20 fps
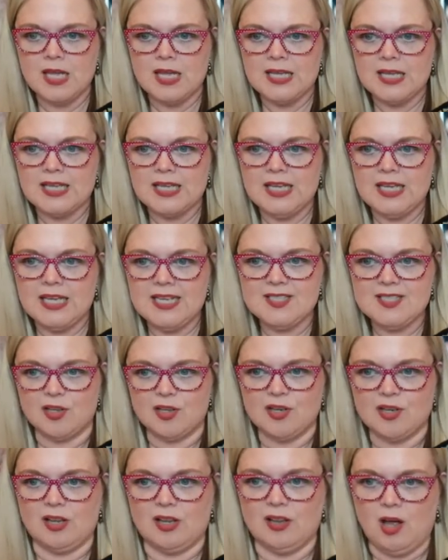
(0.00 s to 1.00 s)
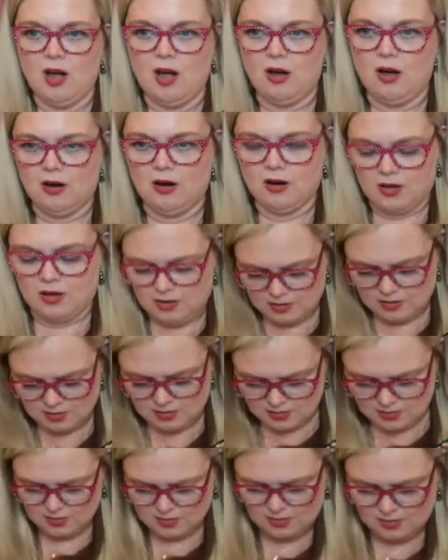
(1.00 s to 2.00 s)
Kitty's on a log.
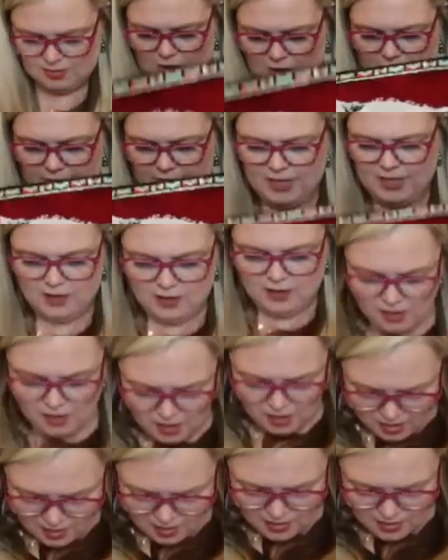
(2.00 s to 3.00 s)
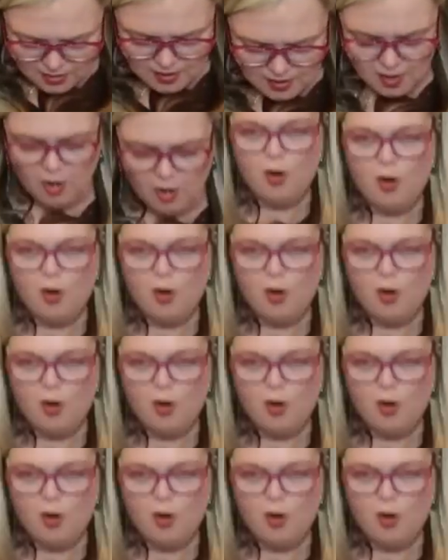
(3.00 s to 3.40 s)
Are they on a log? Oh,